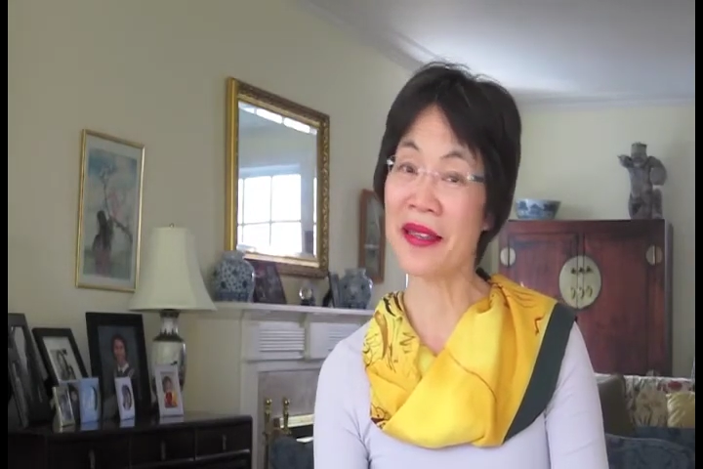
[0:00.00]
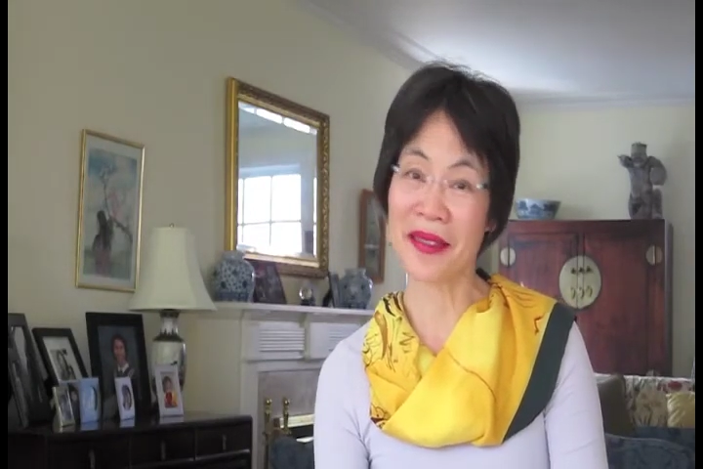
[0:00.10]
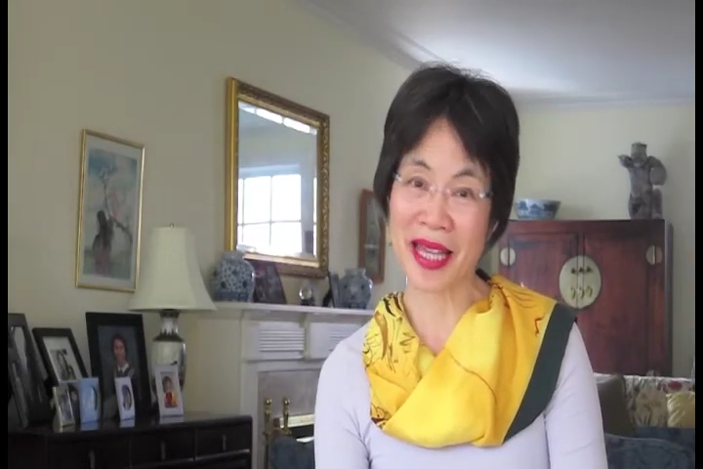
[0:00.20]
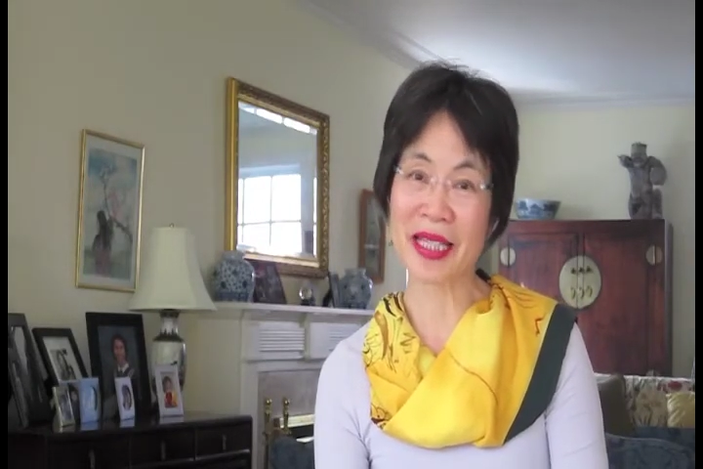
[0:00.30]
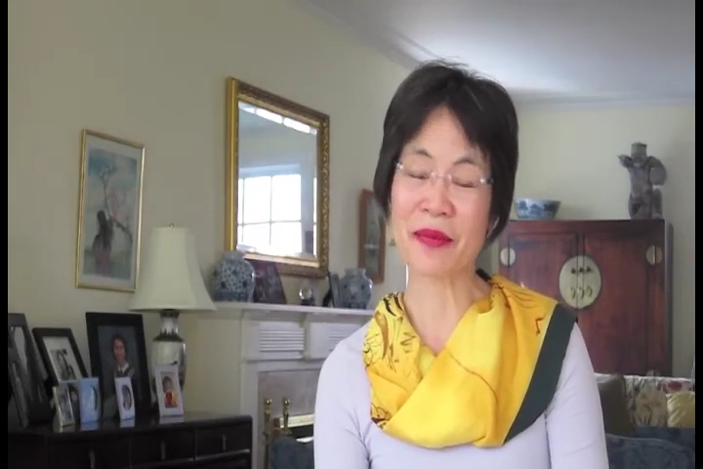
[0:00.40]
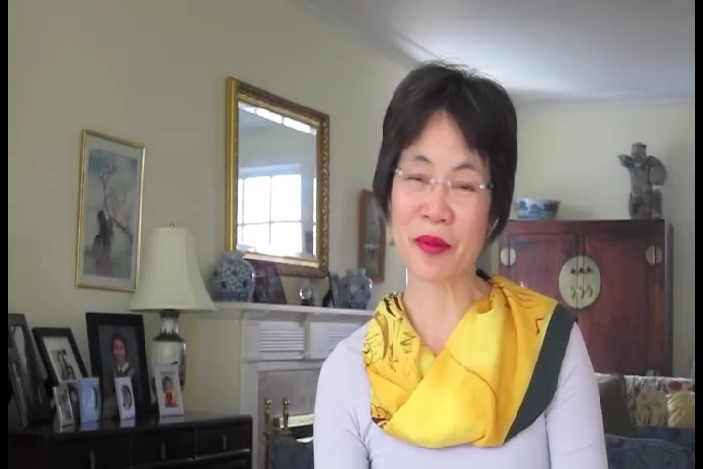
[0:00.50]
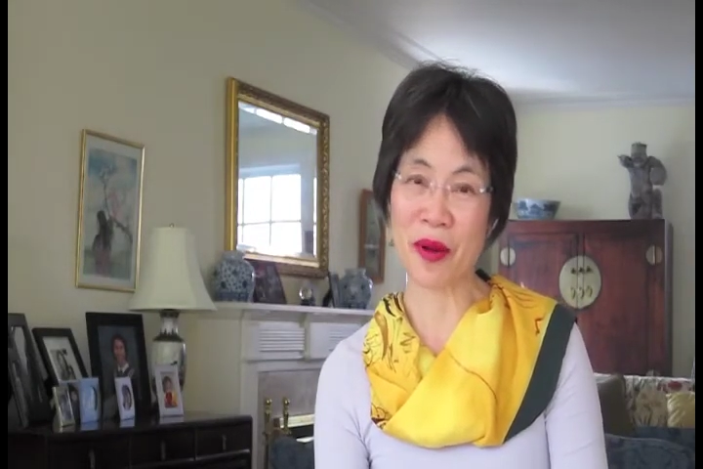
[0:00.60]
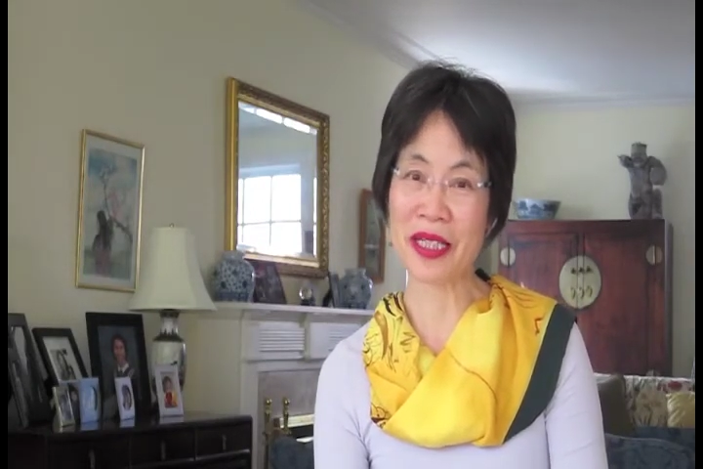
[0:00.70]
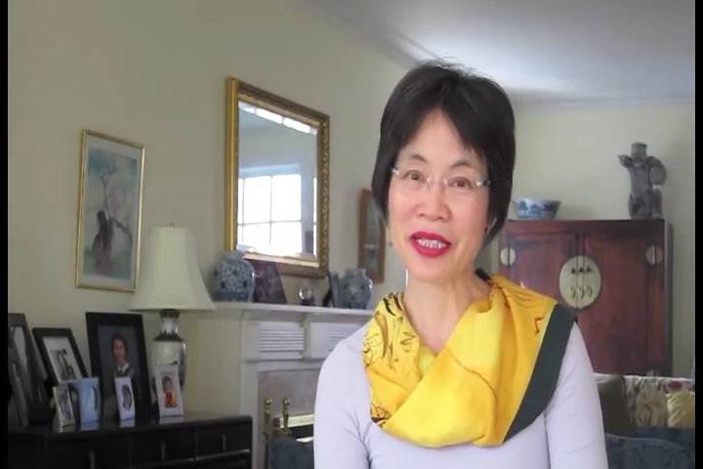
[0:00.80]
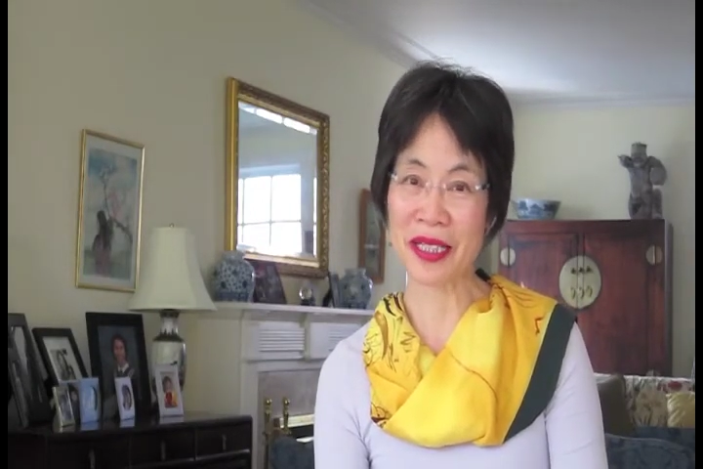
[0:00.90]
Thanks for
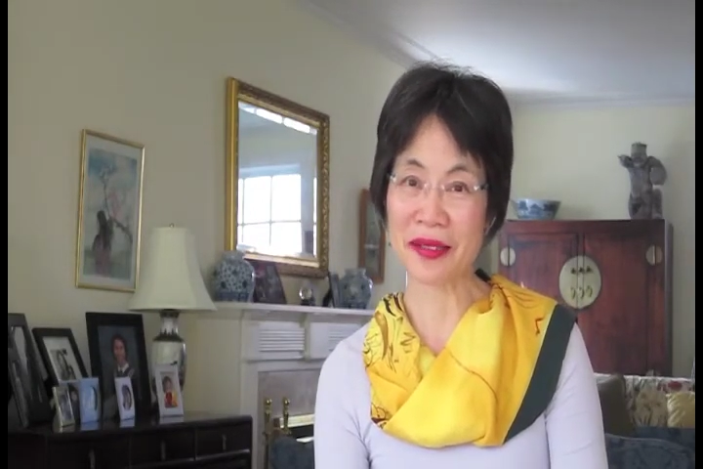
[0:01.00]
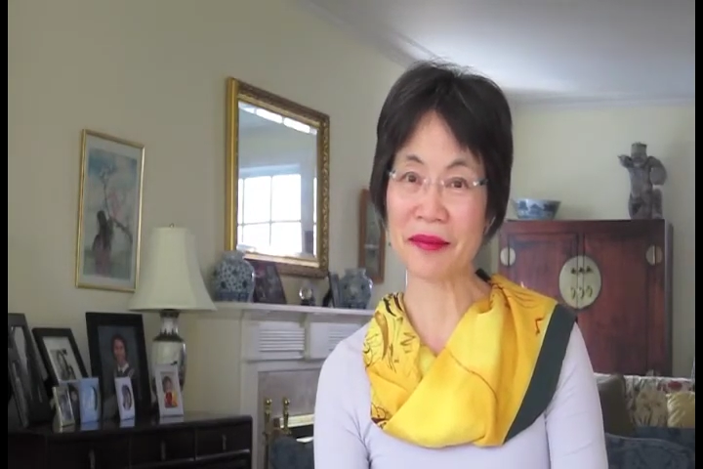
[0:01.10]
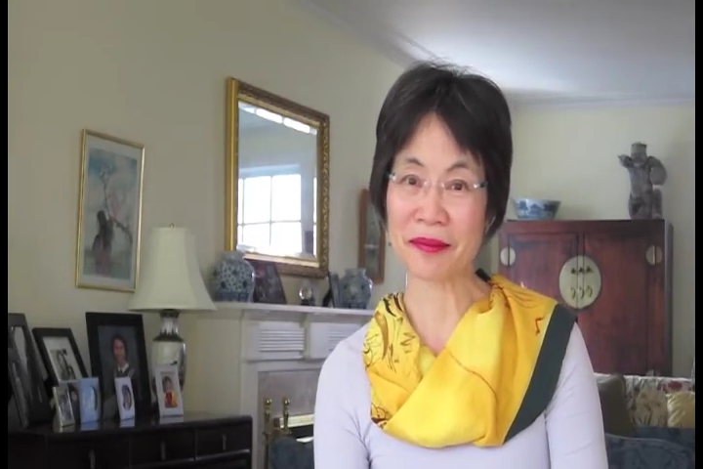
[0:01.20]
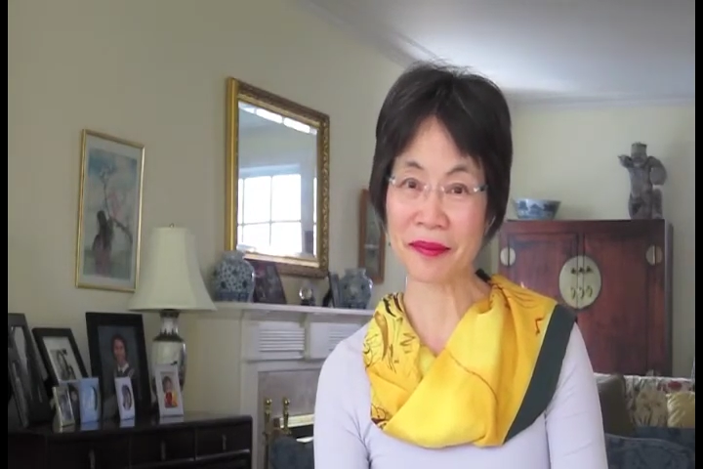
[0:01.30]
watching.